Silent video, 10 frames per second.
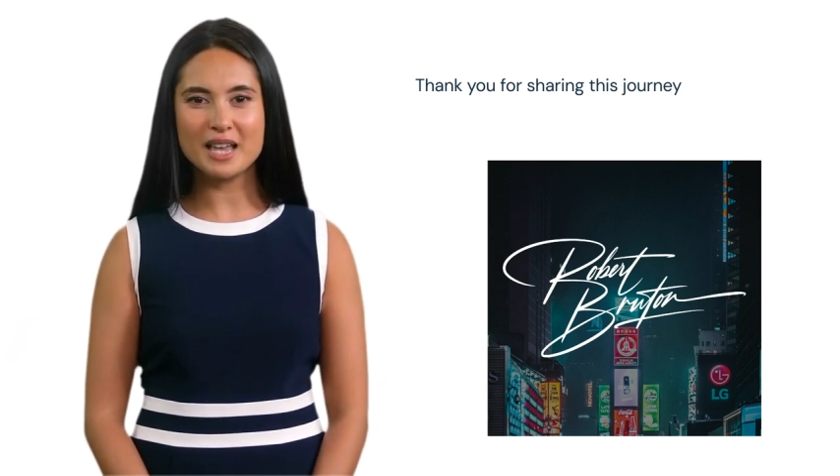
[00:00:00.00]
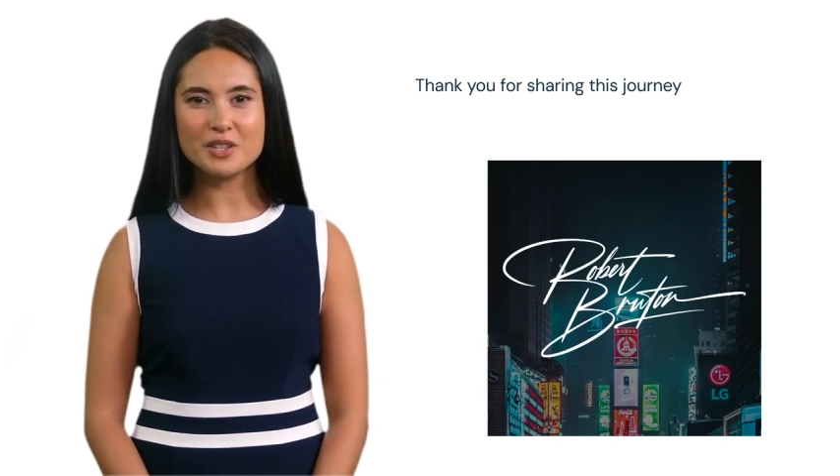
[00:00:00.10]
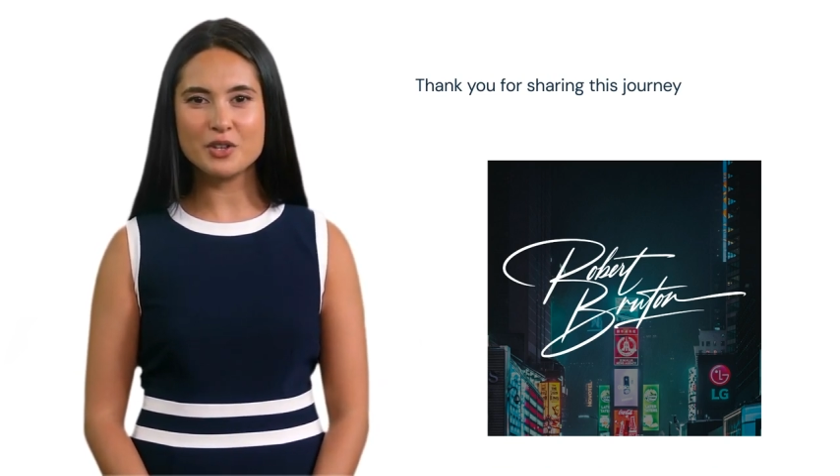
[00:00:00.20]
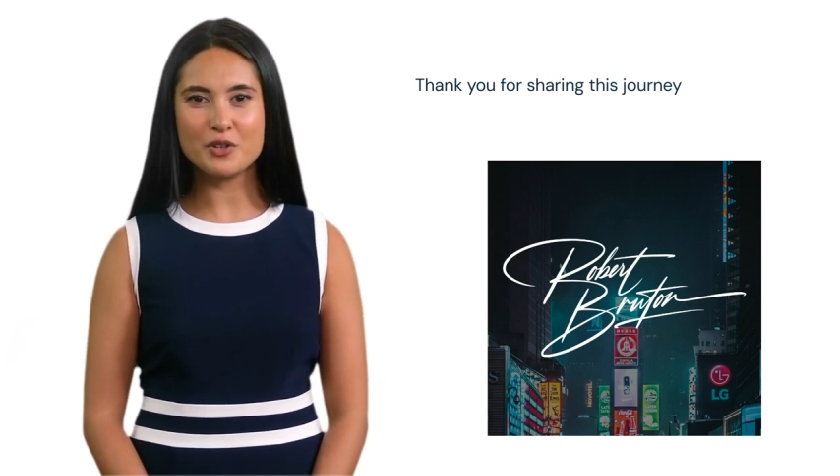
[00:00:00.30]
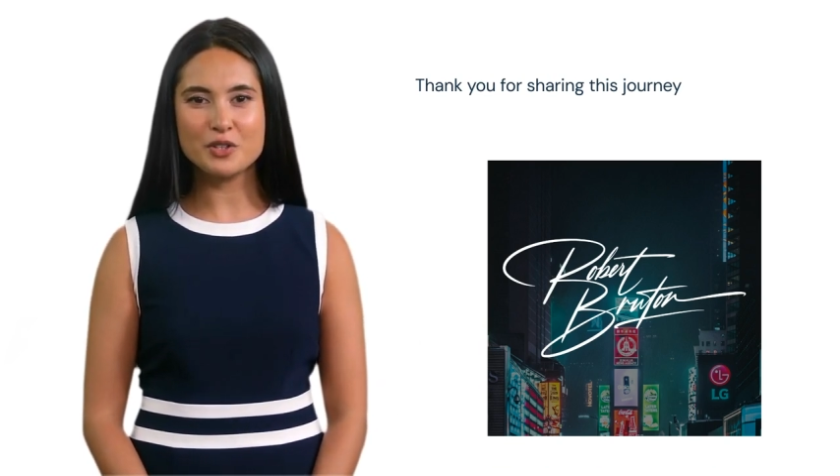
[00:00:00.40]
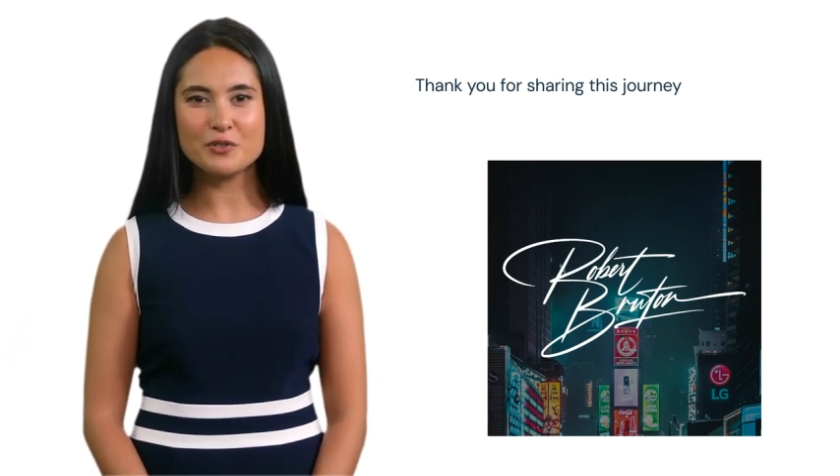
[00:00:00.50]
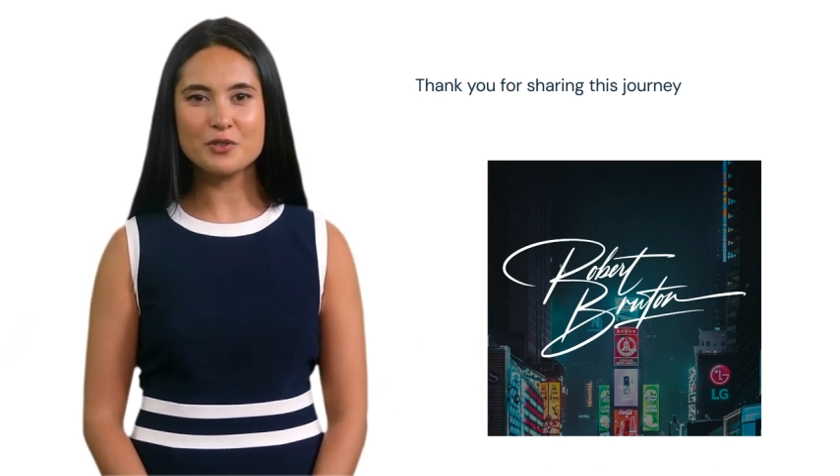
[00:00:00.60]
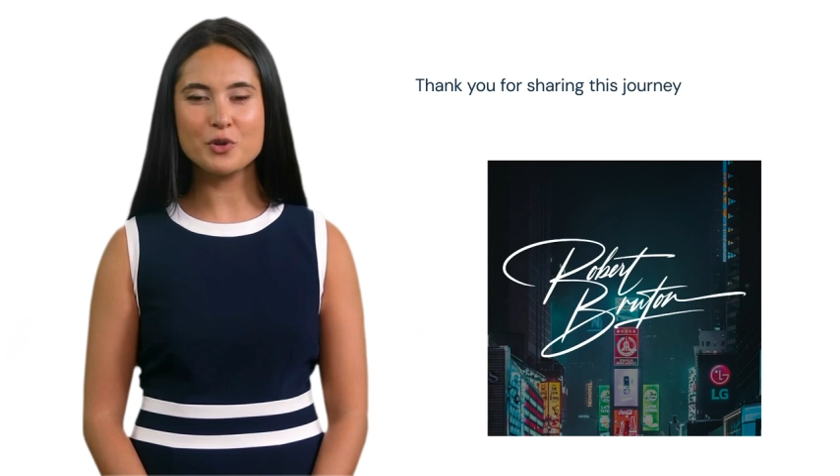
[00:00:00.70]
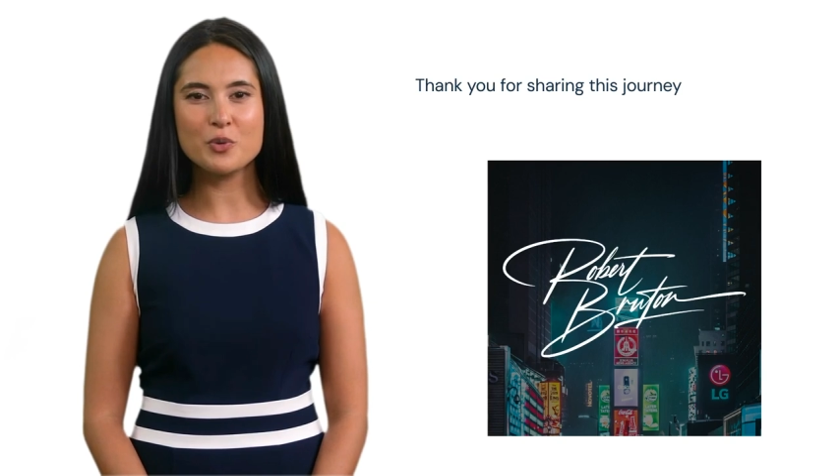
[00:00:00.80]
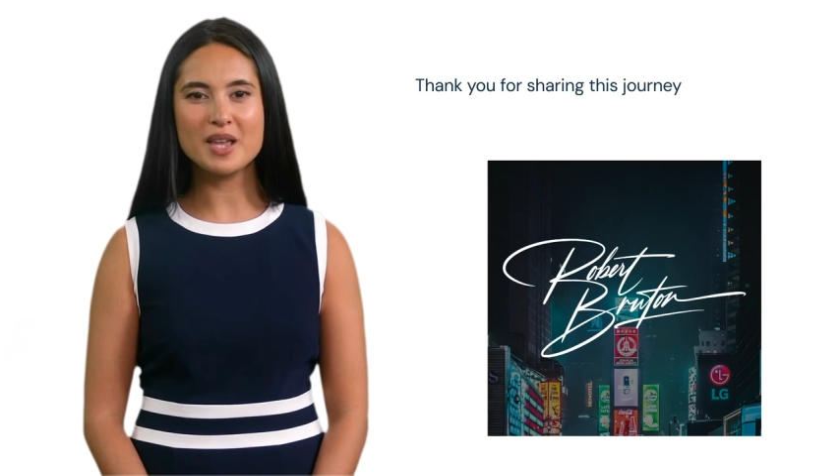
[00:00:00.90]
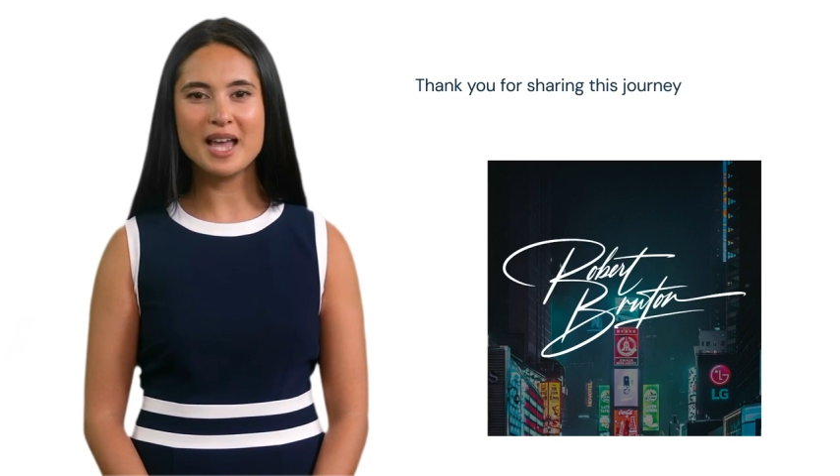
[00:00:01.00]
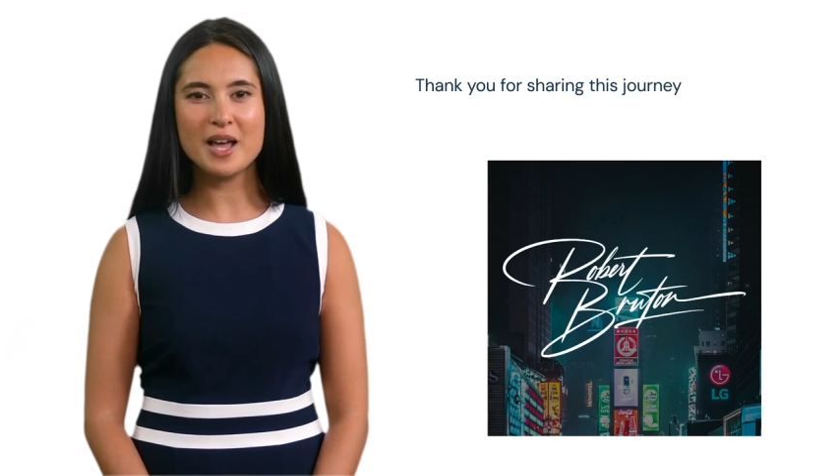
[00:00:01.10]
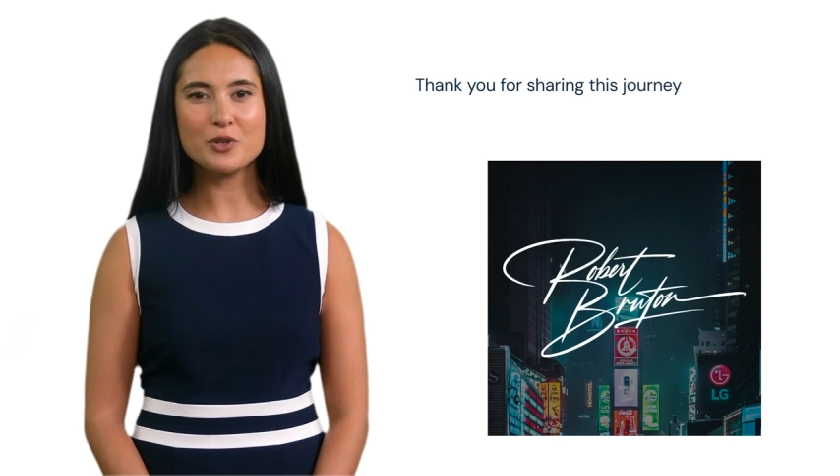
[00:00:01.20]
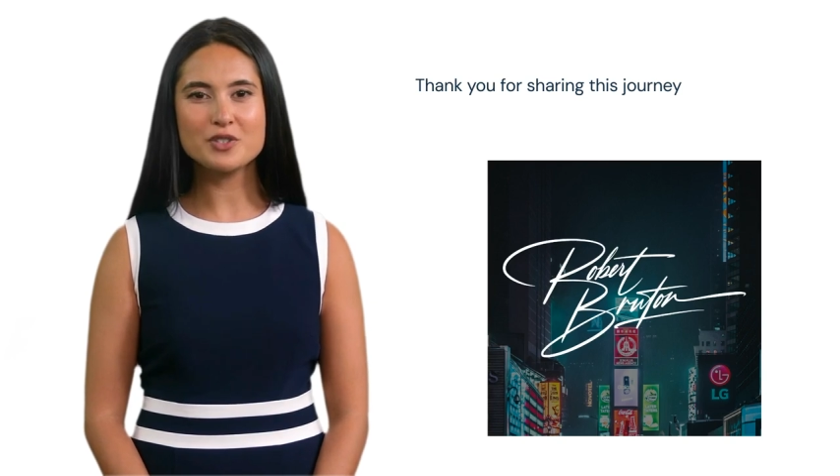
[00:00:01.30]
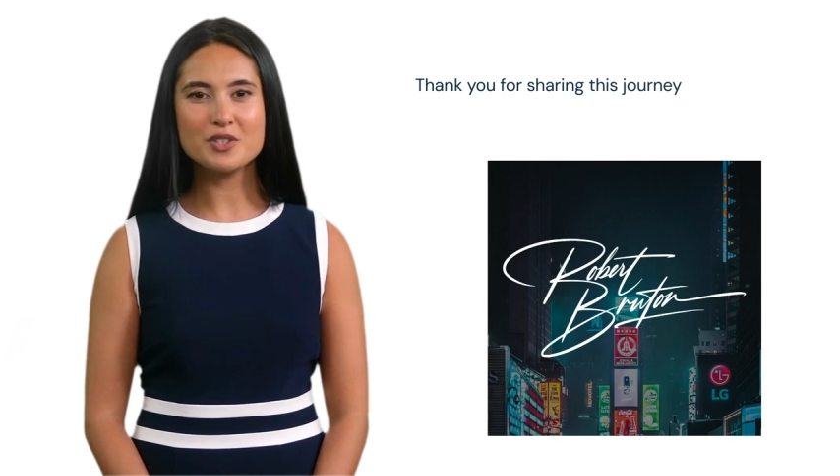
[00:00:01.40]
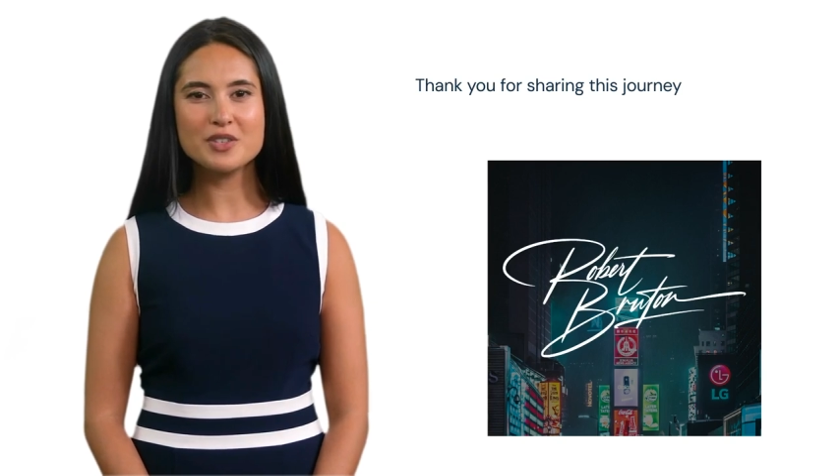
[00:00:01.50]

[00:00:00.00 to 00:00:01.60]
and yearned for a way out.